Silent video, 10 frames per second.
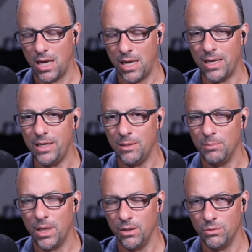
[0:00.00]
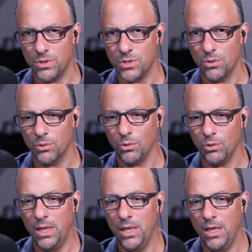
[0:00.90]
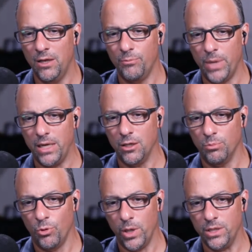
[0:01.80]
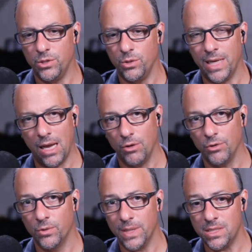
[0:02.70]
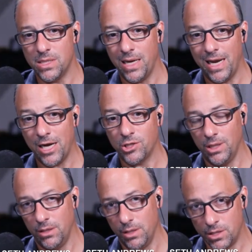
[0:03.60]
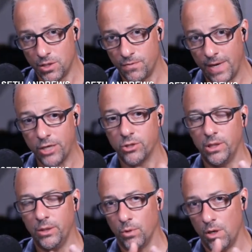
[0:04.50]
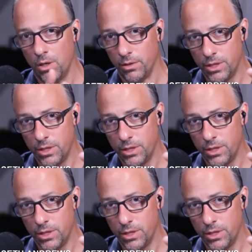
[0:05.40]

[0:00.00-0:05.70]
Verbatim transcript: I, in my own circle, have made it a point to counter and say, actually, this is factually wrong.